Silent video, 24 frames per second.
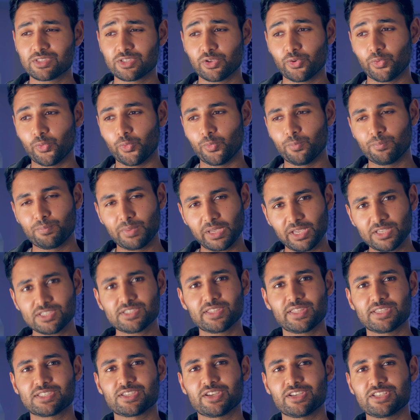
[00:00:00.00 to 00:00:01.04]
So
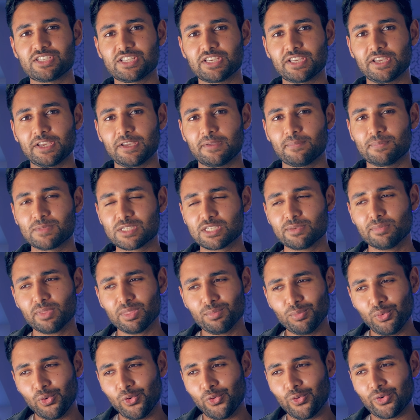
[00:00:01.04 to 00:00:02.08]
because of this idea, some
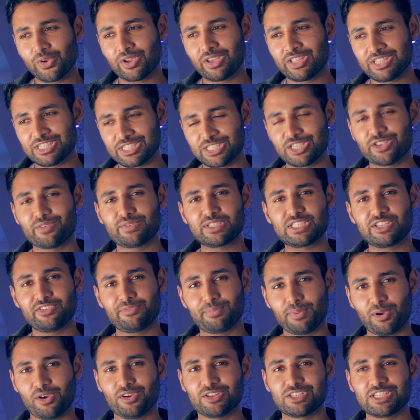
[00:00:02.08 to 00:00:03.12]
of the more
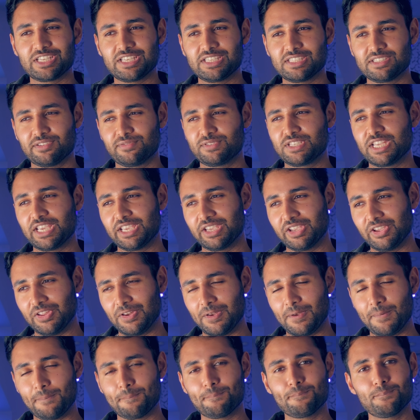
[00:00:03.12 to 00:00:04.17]
conservative parties have
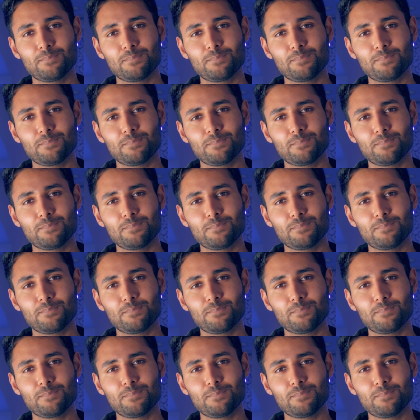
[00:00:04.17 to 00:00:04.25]
taken